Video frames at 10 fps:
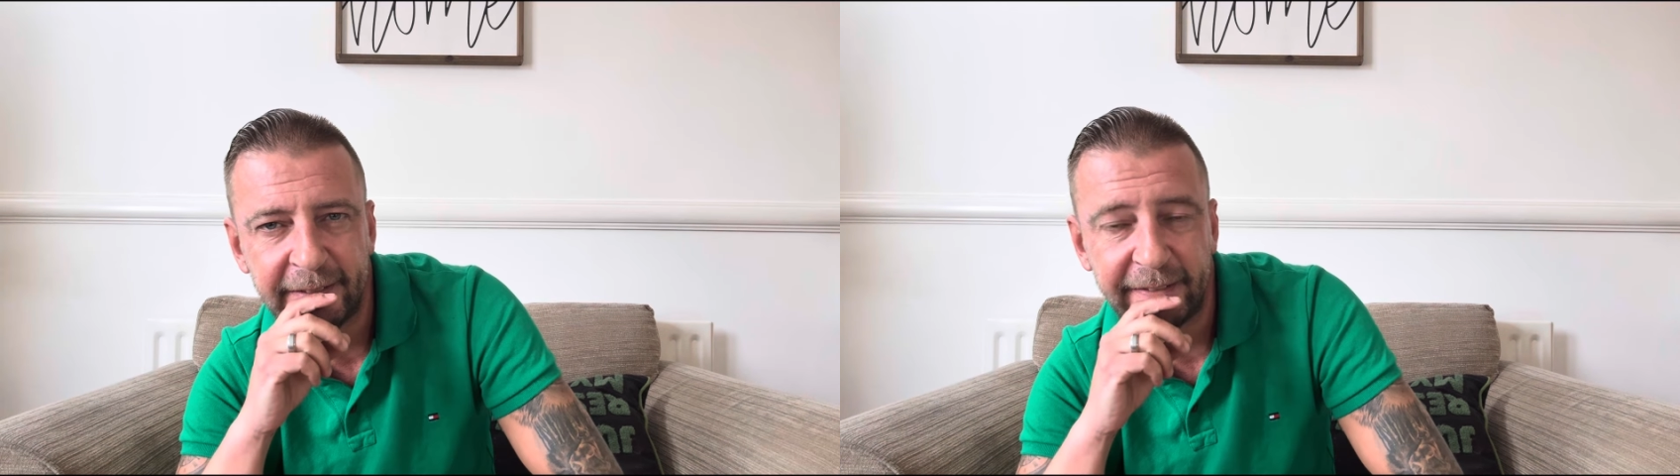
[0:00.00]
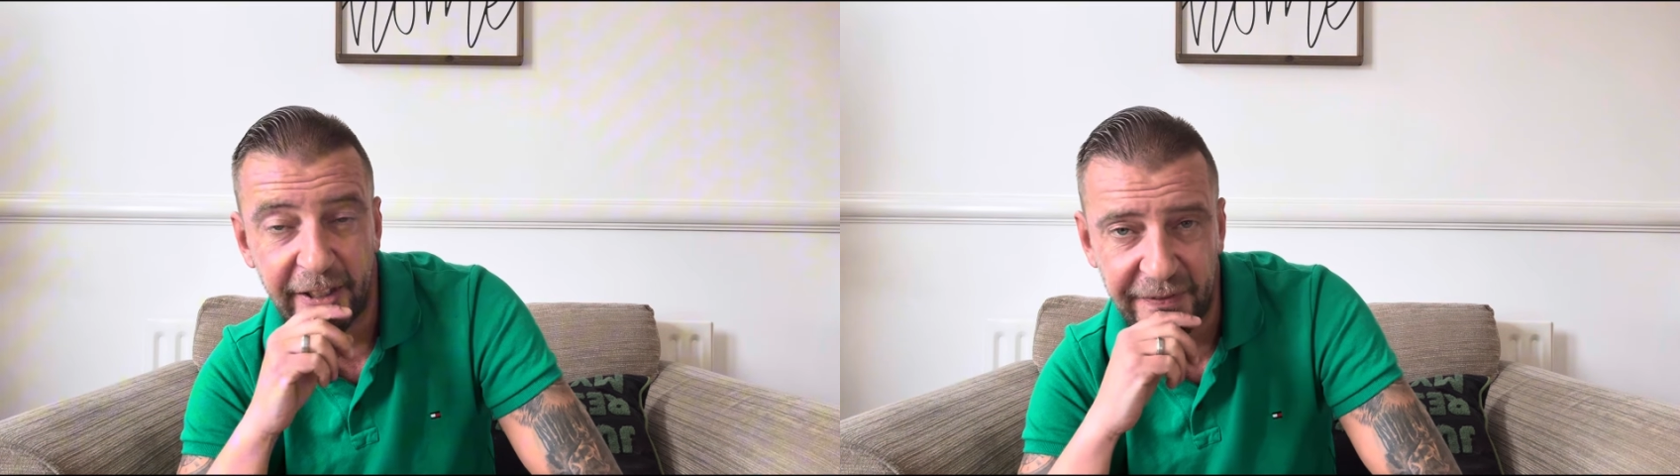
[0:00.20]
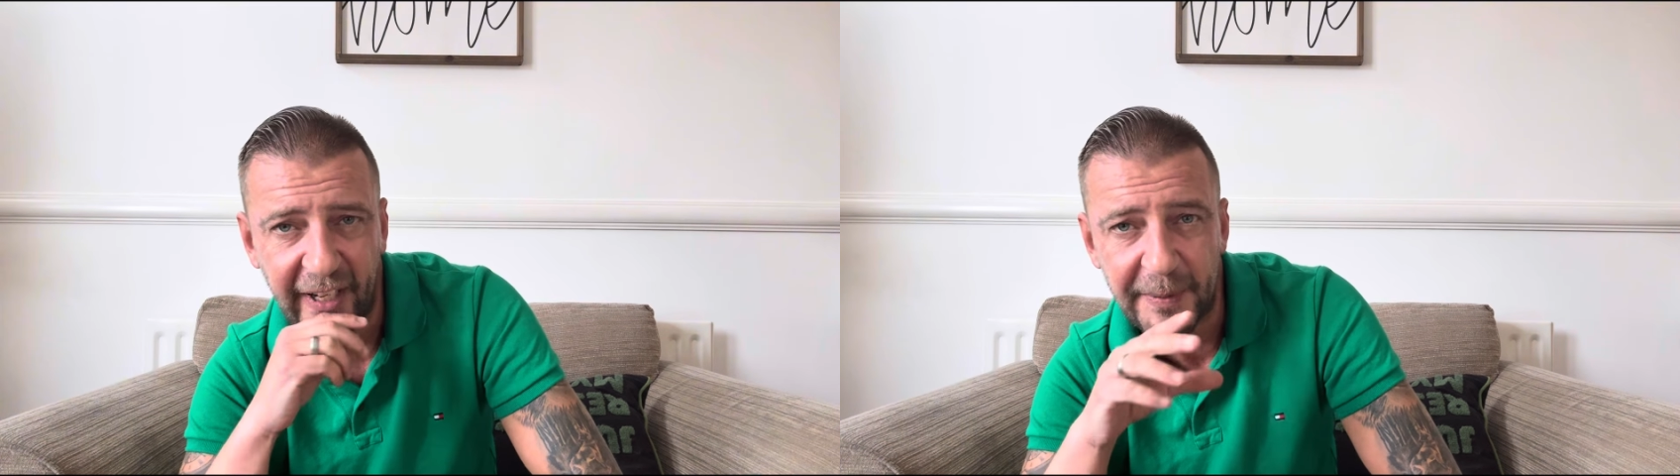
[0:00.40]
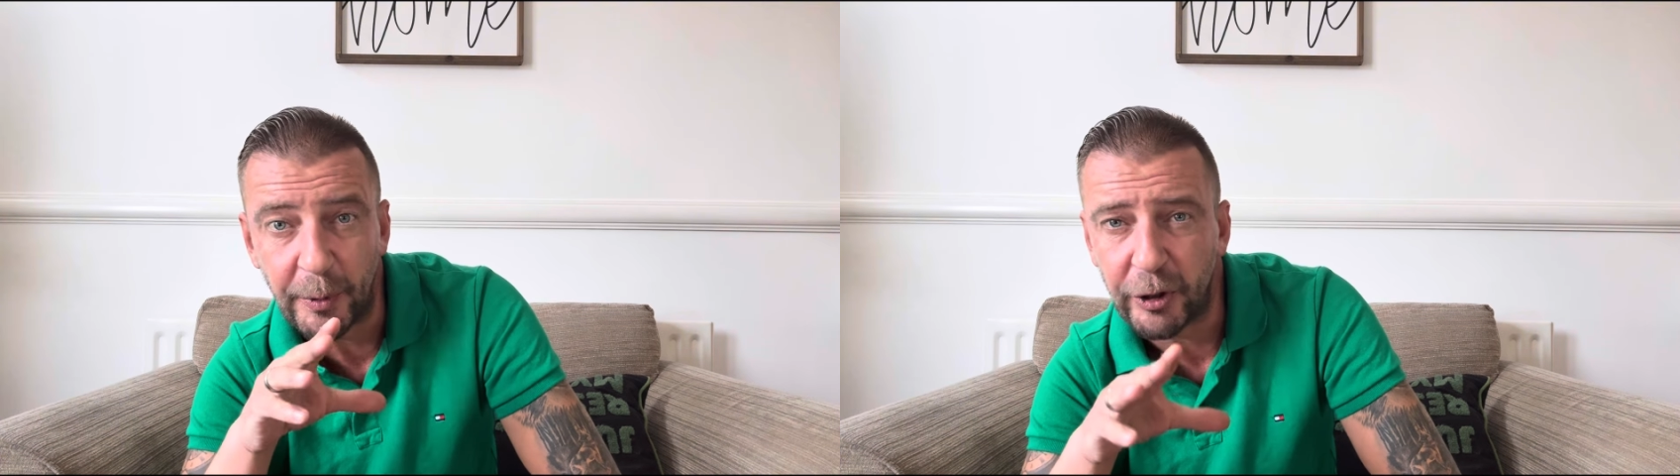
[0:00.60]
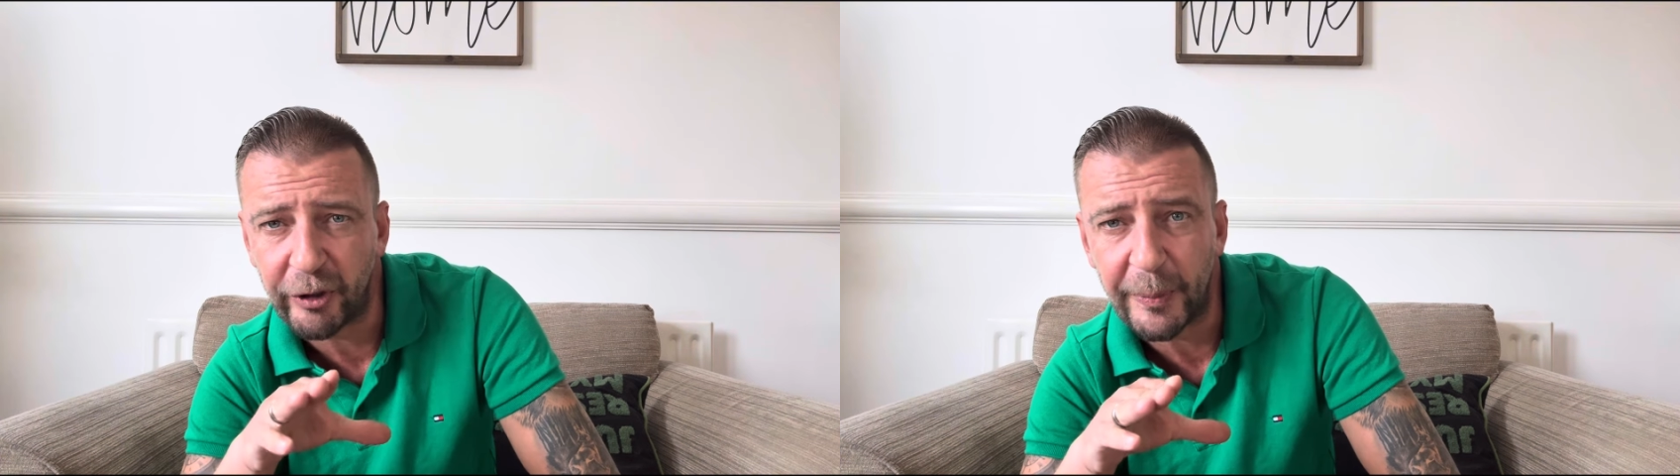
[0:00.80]
this
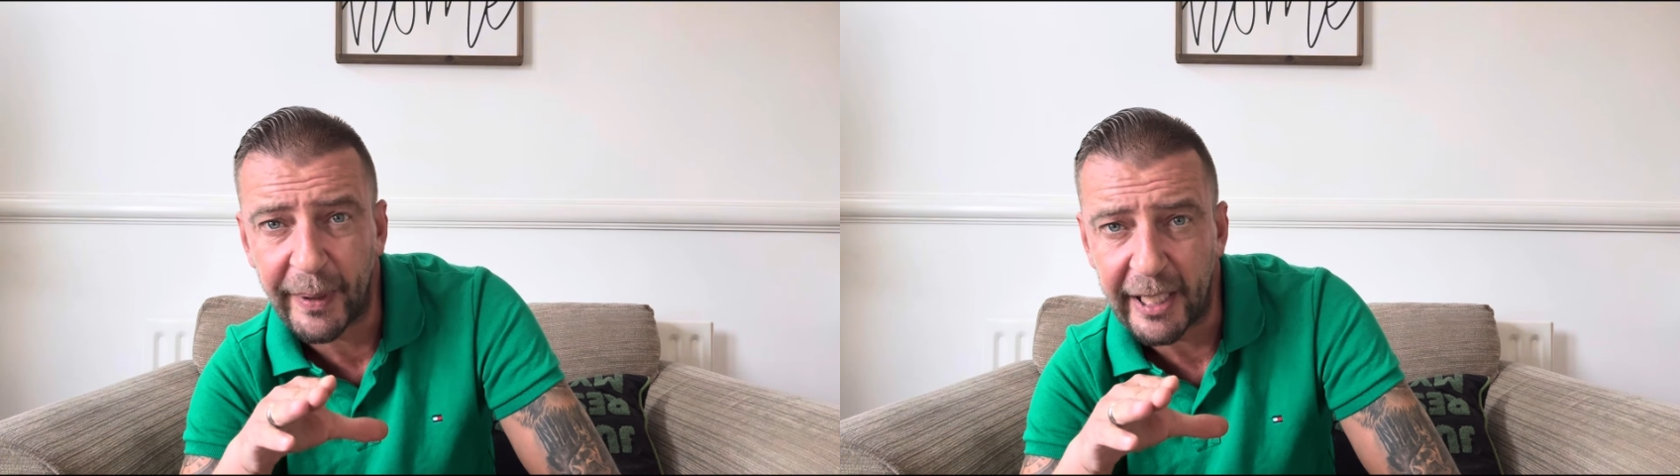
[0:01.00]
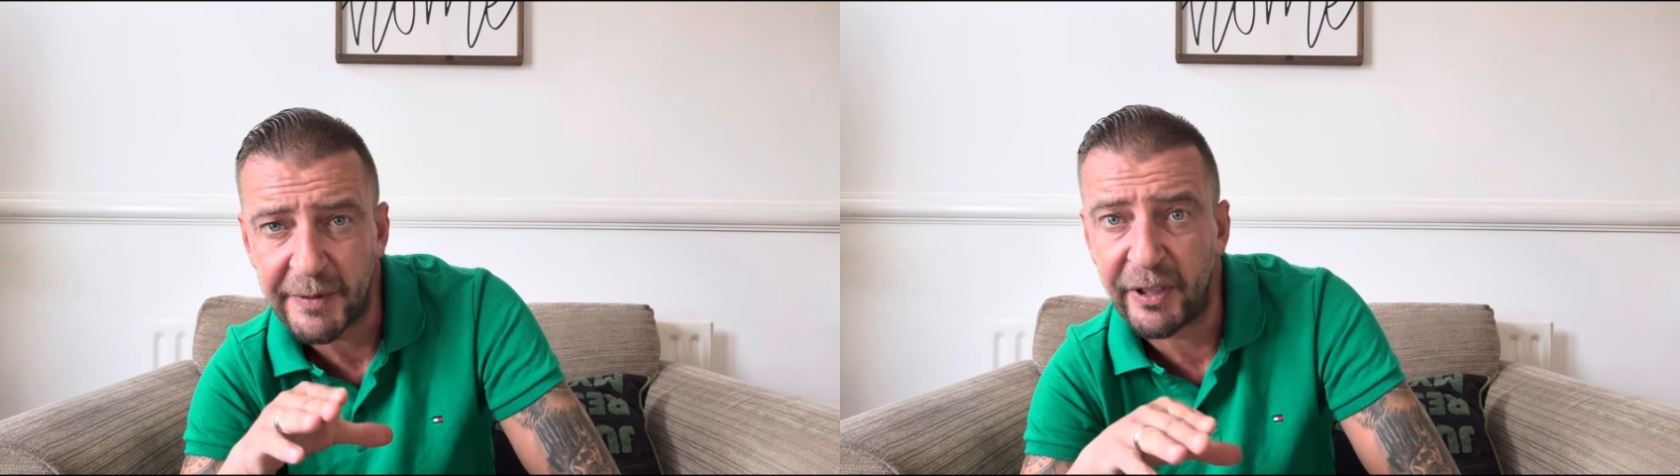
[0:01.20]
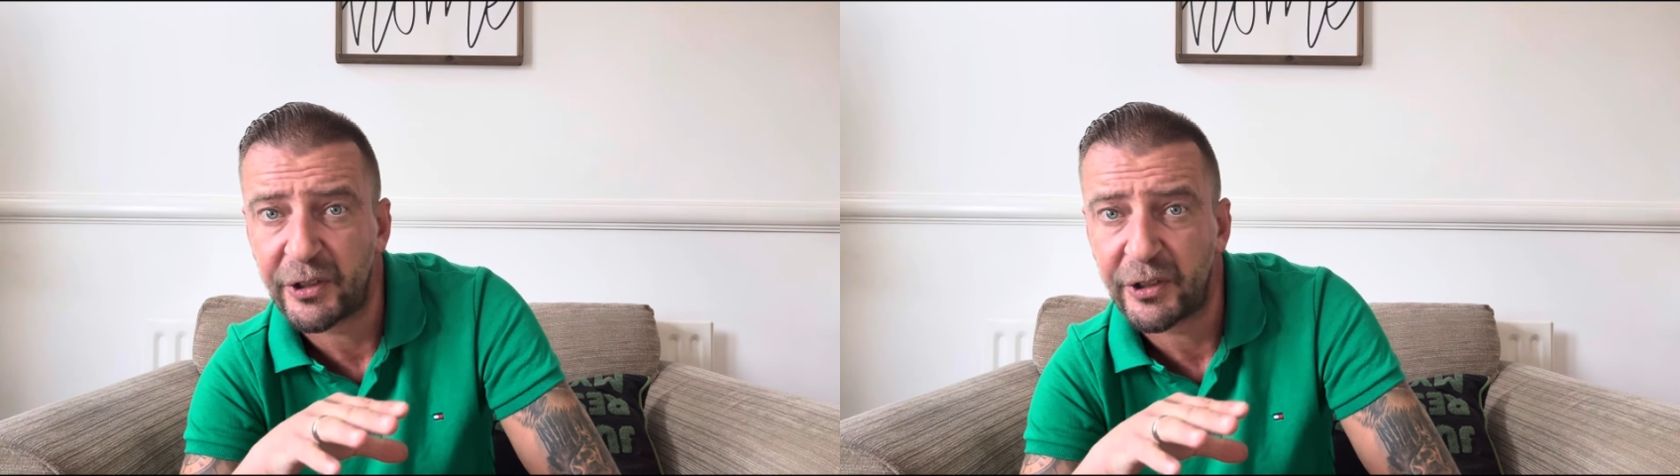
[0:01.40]
Facebook group page for